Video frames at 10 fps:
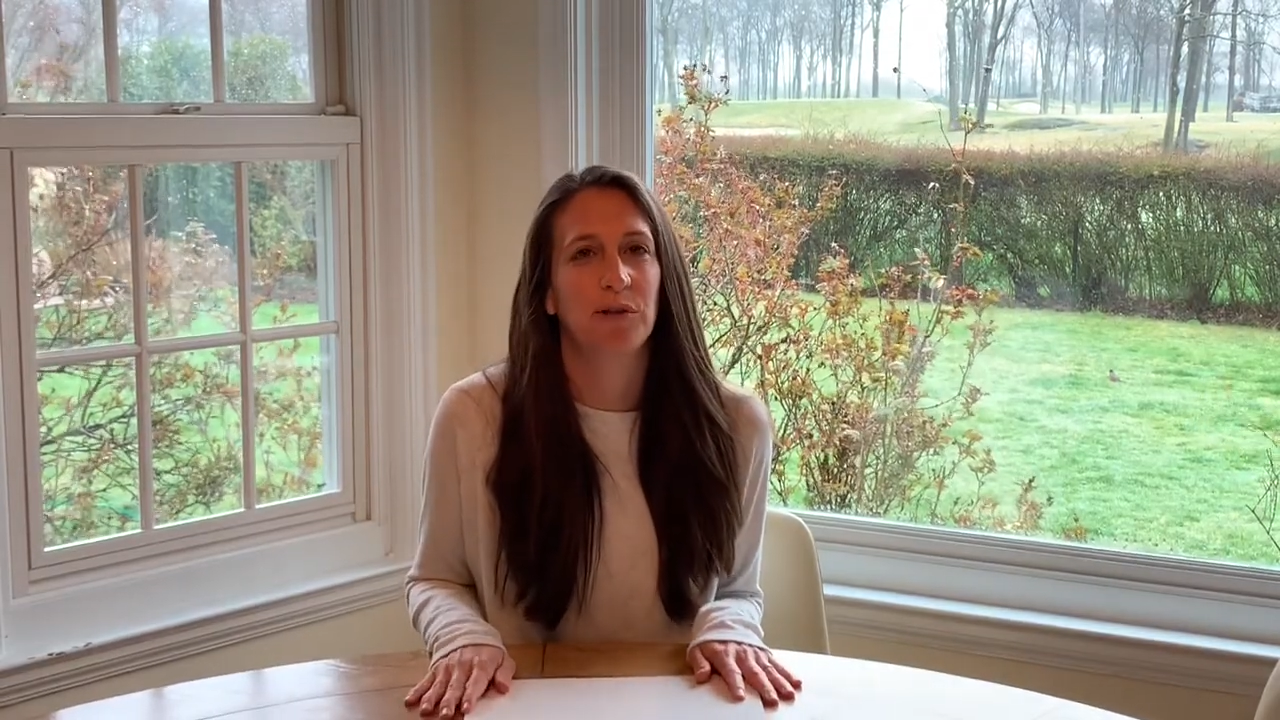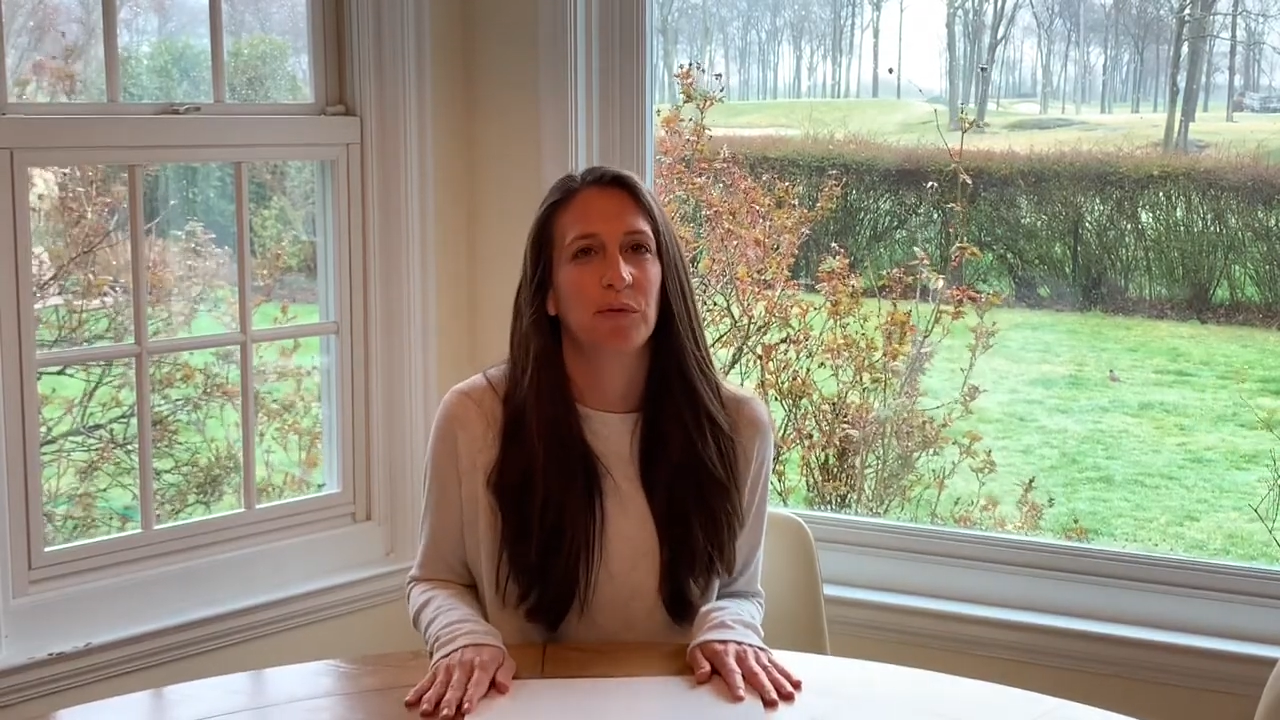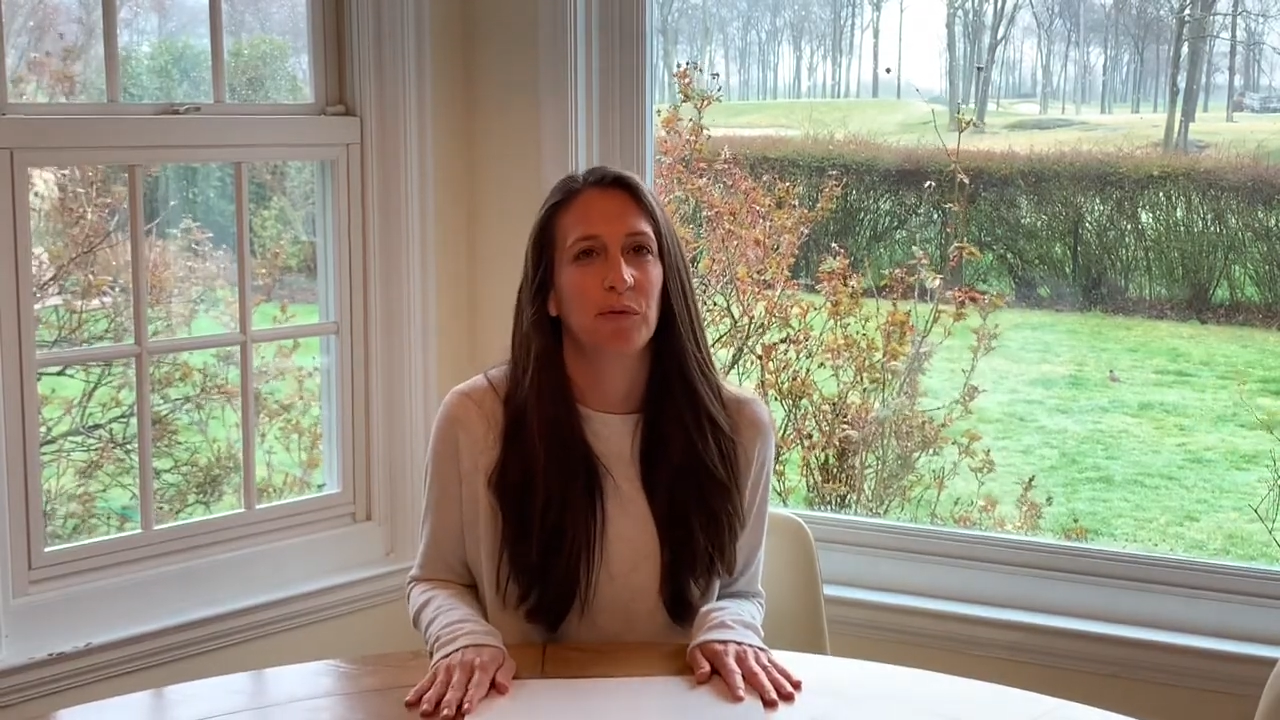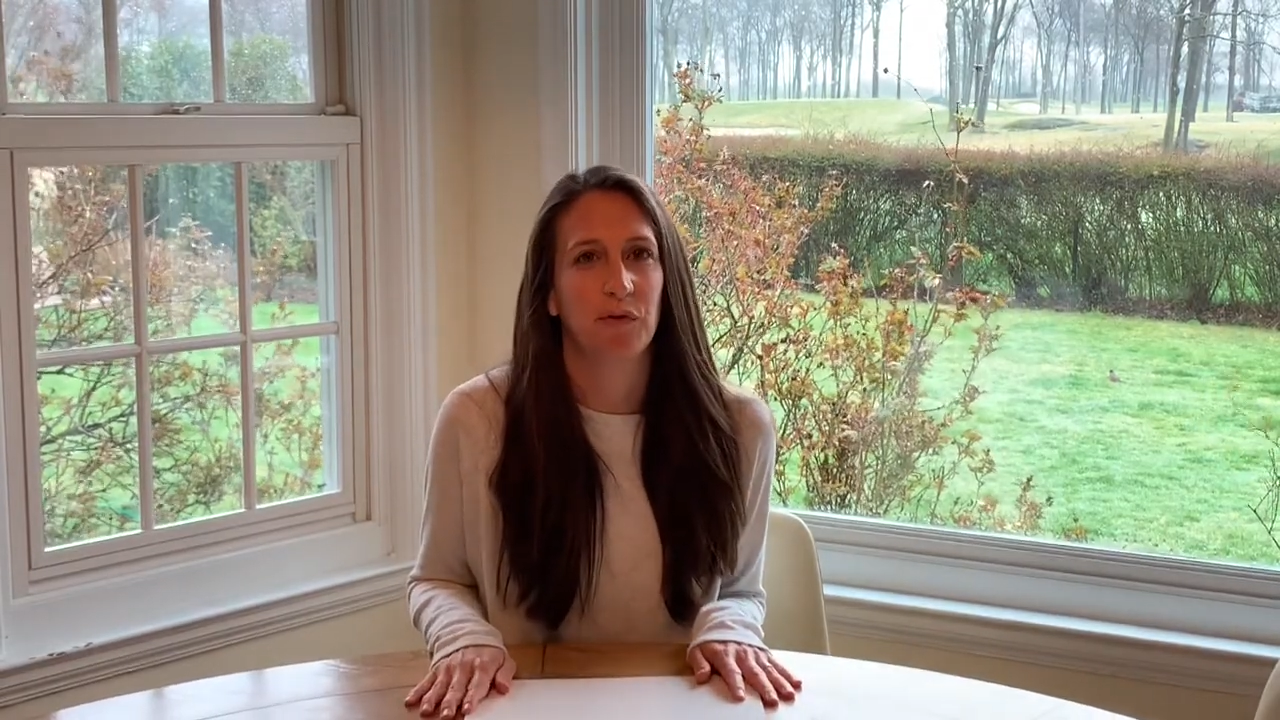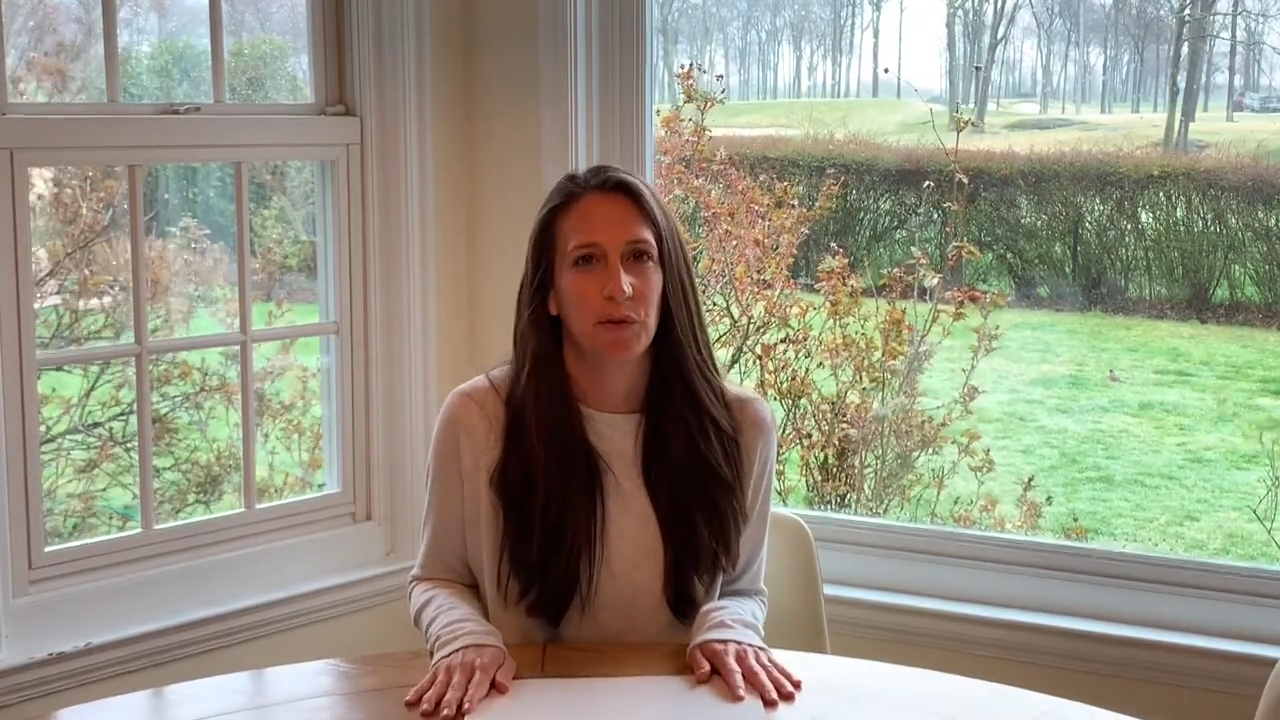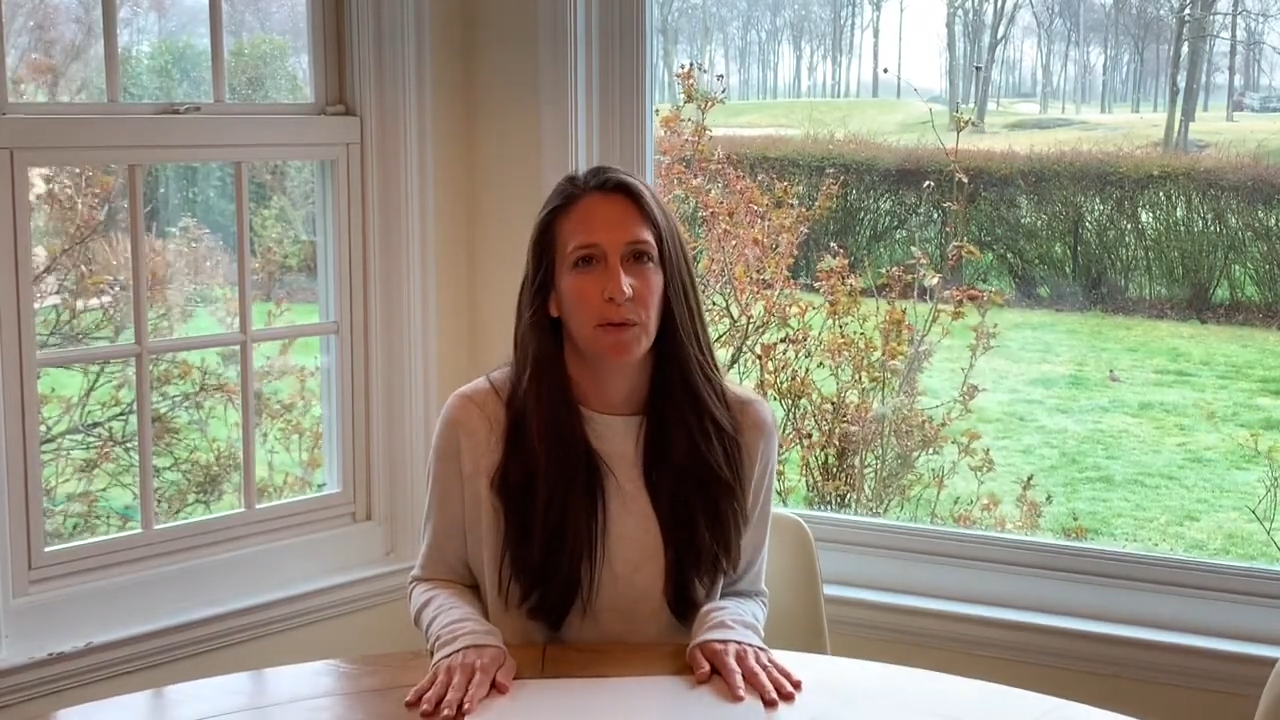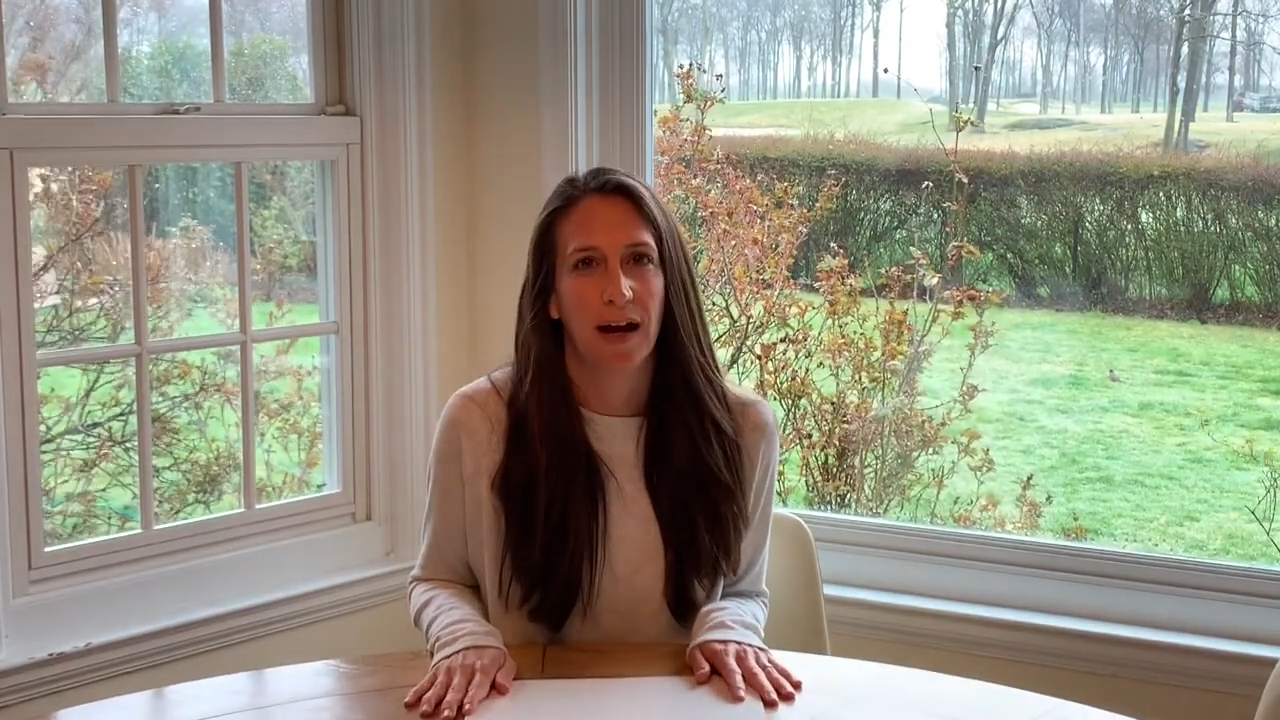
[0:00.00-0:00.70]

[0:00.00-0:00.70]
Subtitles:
to review